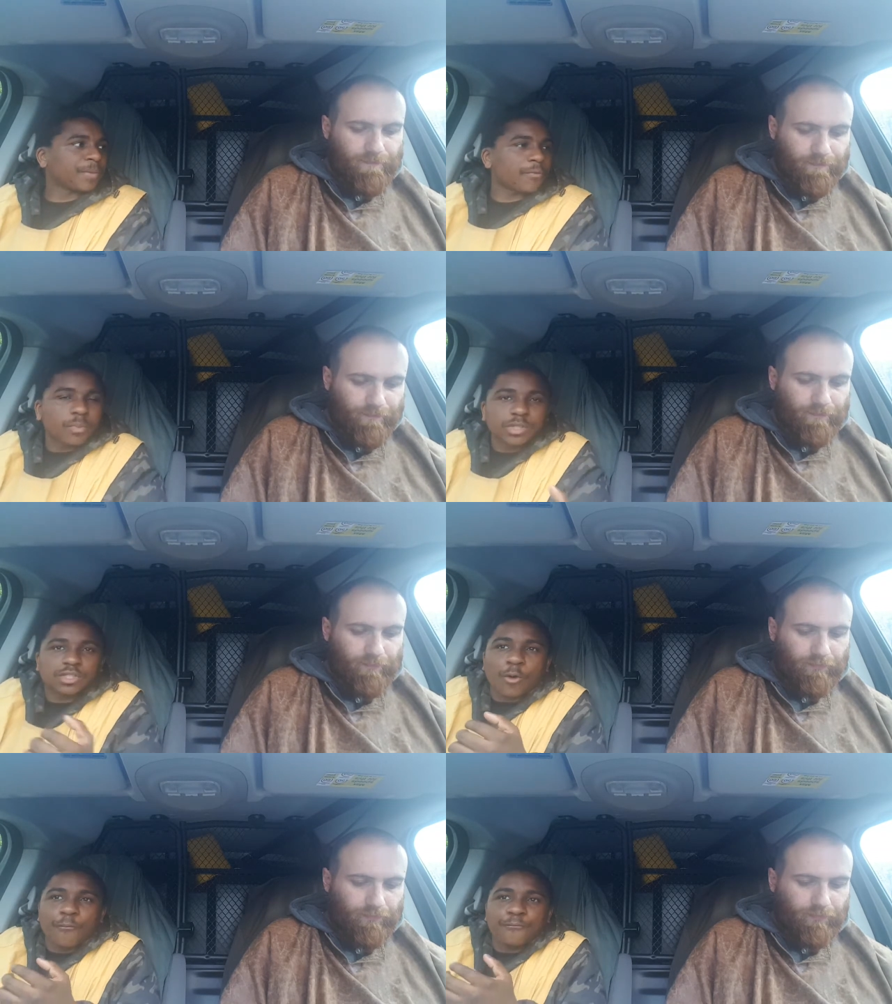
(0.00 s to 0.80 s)
Speaker 1: Everyone's
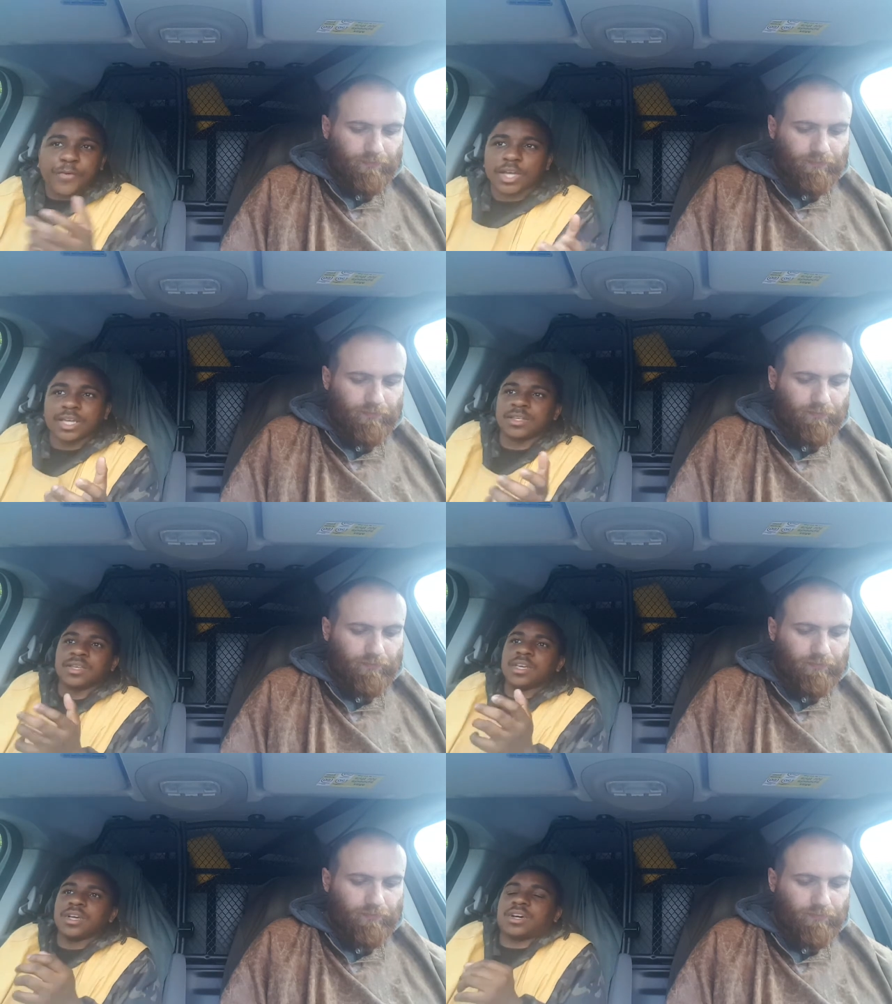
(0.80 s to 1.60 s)
so
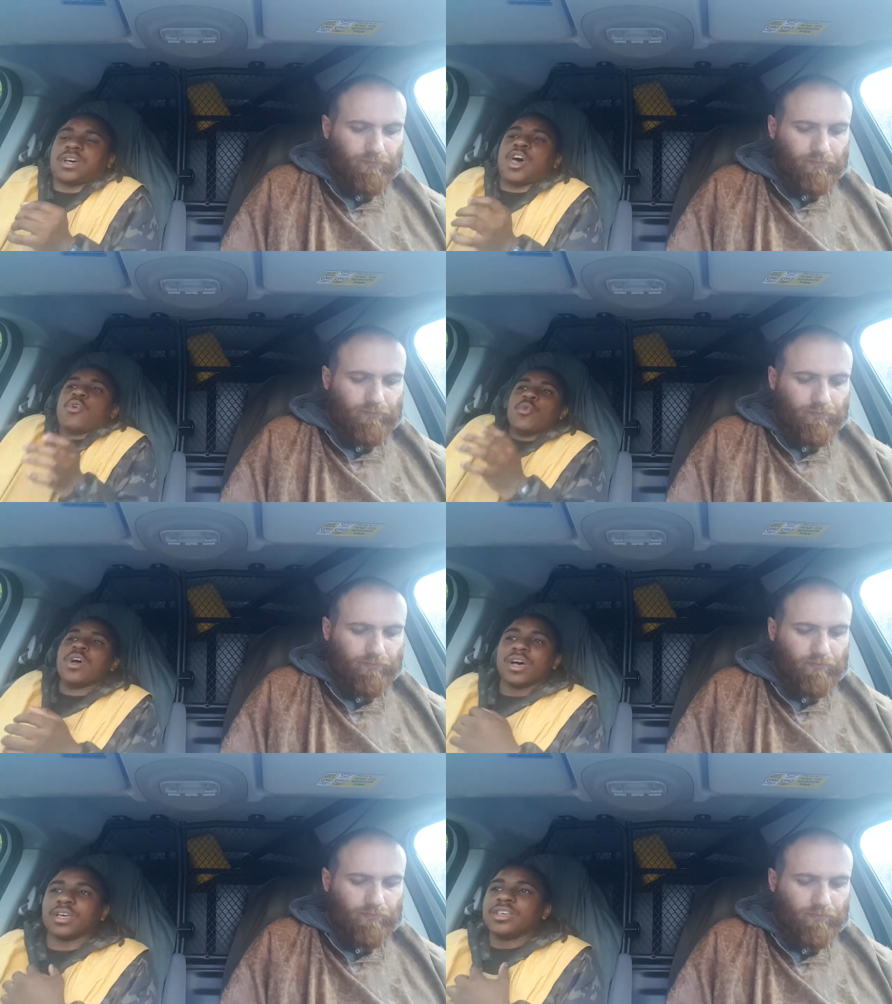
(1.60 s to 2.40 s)
fucking uh, oh,
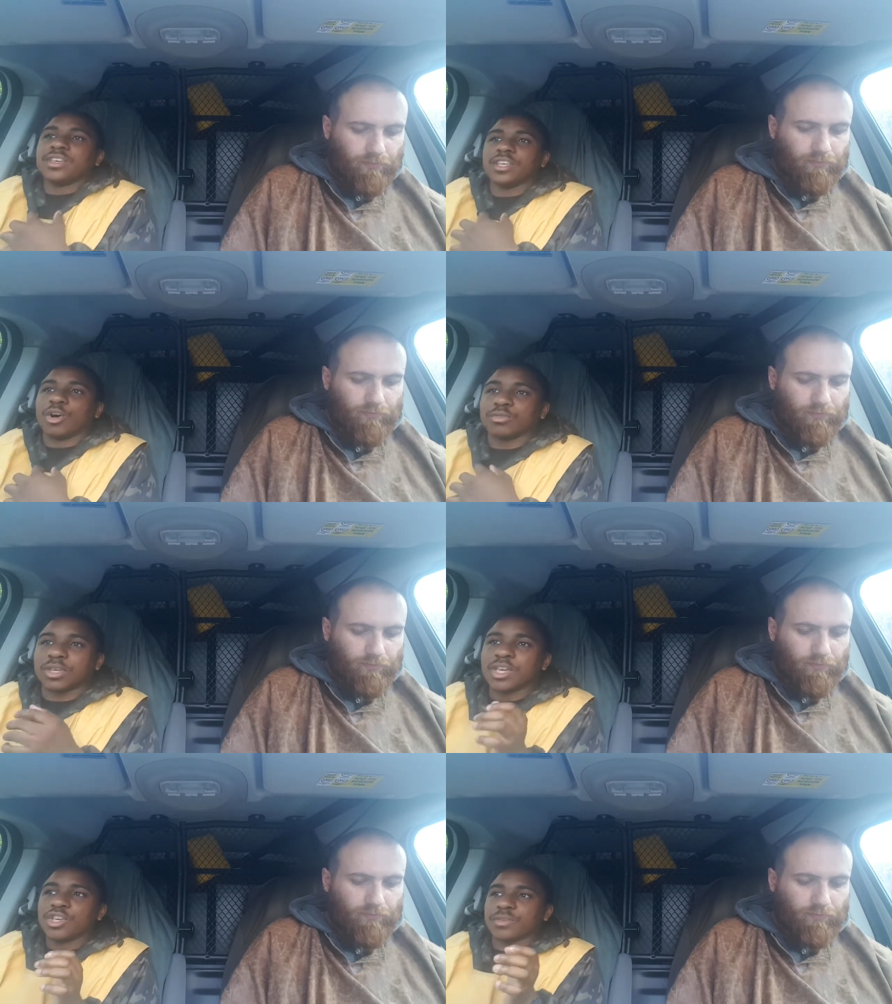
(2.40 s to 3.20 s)
uh, you know,
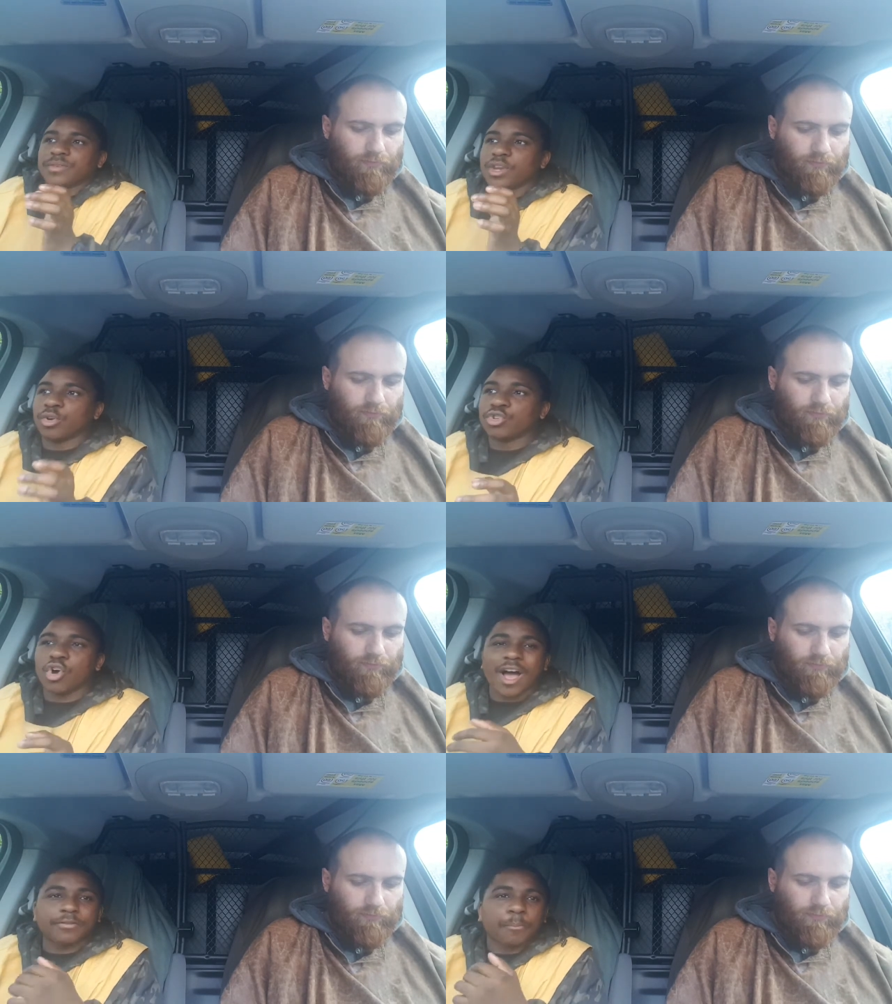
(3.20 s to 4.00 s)
eh, you know, you
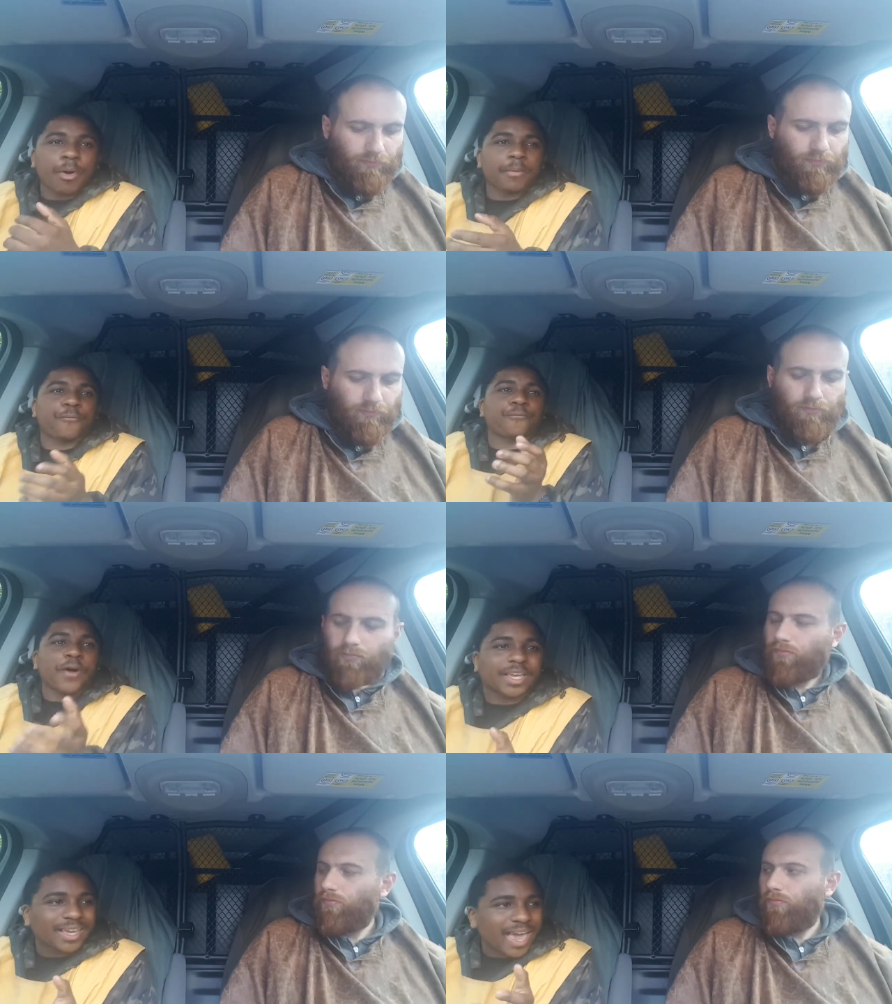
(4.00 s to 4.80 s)
gotta have the proper
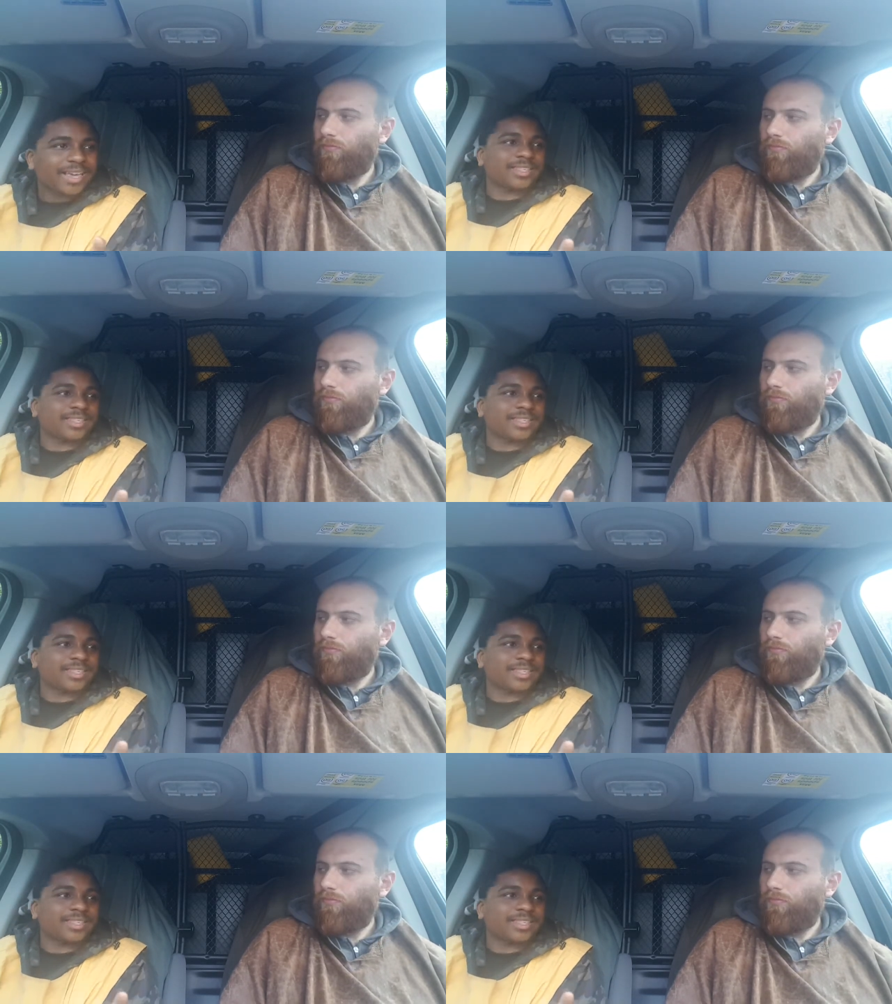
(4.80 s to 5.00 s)
fucking